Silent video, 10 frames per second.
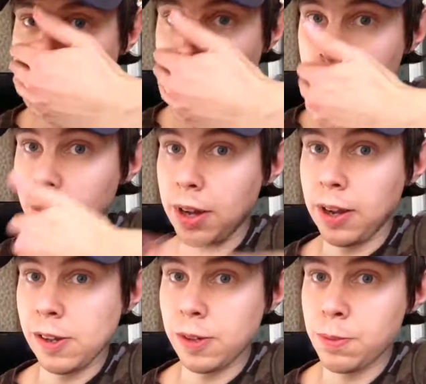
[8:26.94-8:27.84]

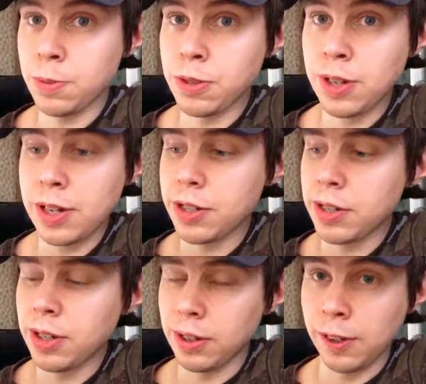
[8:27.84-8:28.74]
I massage it
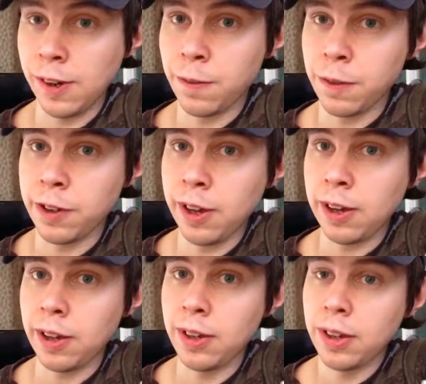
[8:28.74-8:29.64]
in, like, every
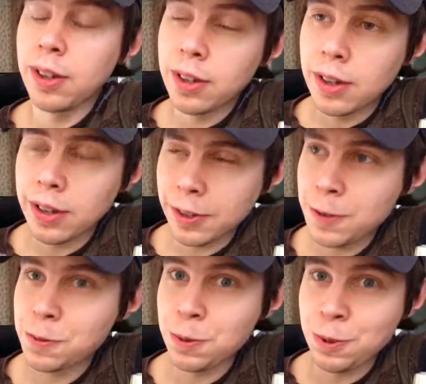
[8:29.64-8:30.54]
day. And it
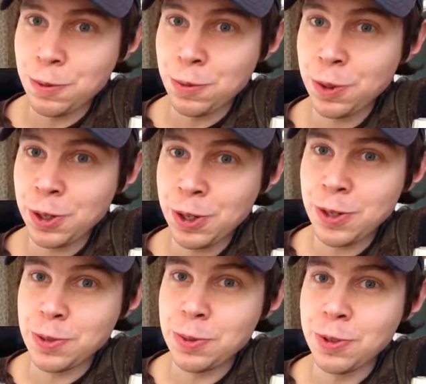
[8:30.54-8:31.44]
gives me really
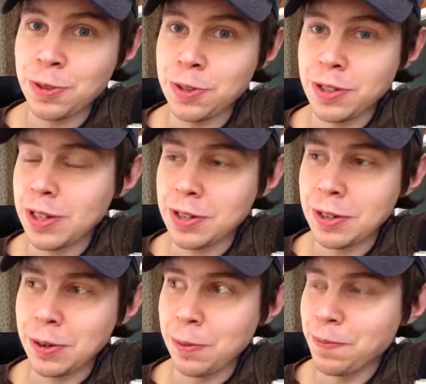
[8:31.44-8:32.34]
nice, beautiful skin,
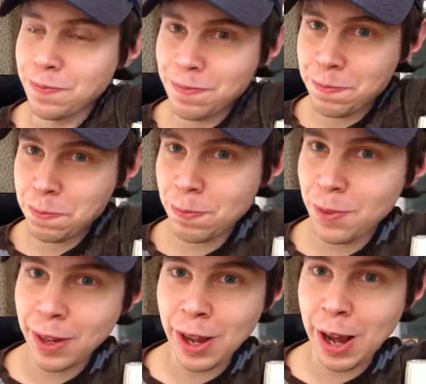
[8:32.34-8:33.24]
you know.
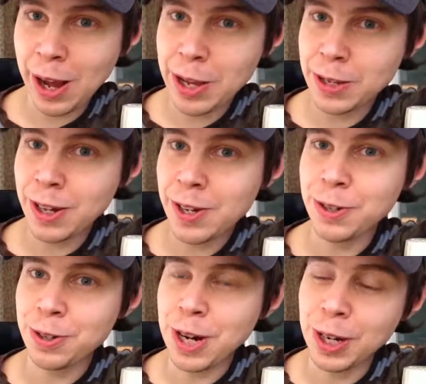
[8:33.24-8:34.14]
I kind
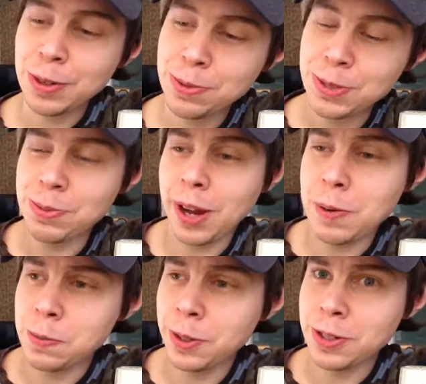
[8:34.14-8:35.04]
of crack up
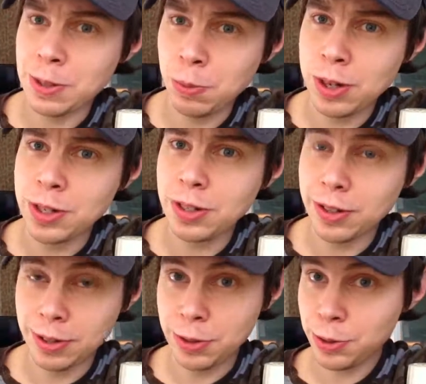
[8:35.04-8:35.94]
sometimes because I'm watching
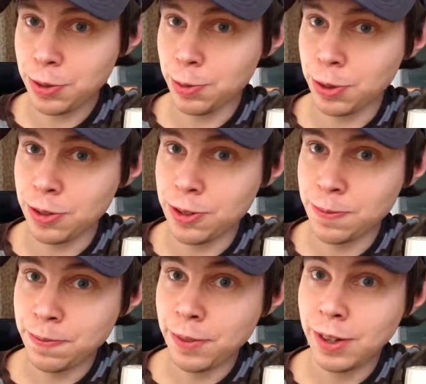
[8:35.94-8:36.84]
other
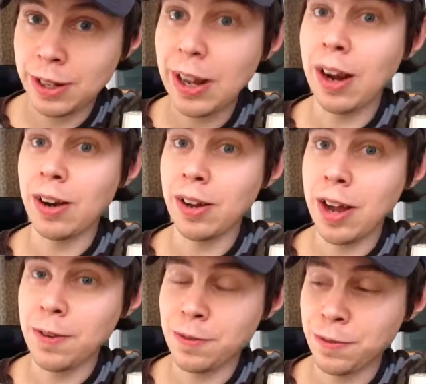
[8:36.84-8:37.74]
YouTubers that
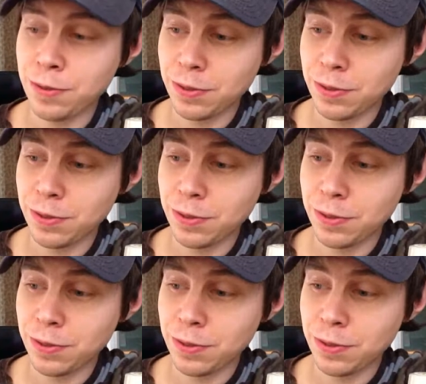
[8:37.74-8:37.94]
have